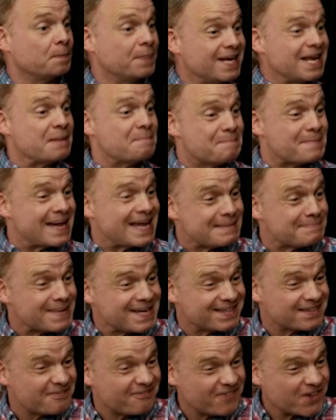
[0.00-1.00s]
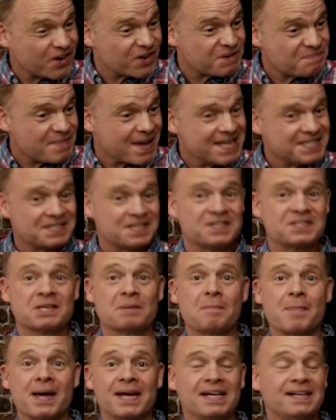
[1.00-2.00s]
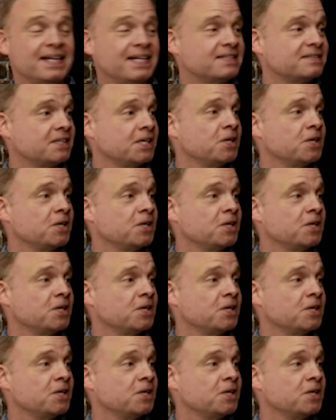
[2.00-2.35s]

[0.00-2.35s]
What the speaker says: but it may be the very message somebody needs to hear.